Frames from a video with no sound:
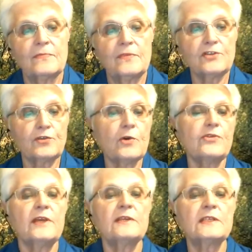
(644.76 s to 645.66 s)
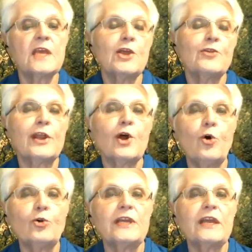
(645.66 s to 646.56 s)
The truth is that
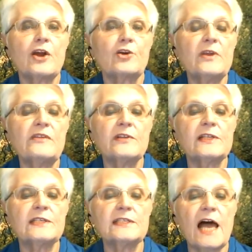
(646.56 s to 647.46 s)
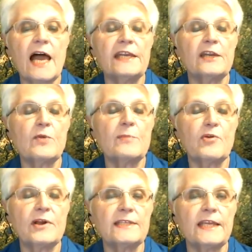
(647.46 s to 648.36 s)
holding our grief inside and
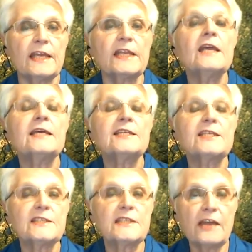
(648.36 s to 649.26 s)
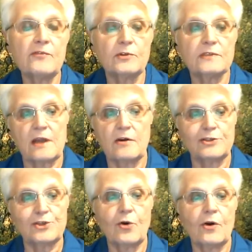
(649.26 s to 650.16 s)
repressing it stifles our
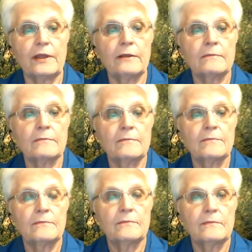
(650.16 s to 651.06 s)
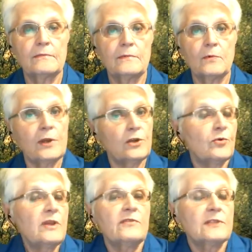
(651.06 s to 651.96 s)
joy. When
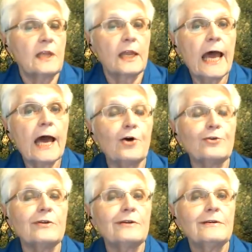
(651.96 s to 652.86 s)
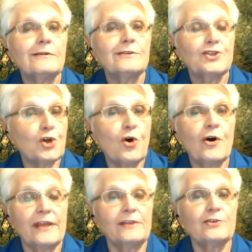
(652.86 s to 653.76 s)
grief is allowed,
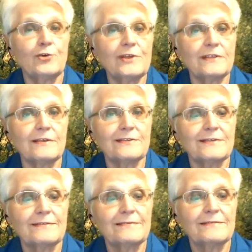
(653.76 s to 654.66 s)
joy increases.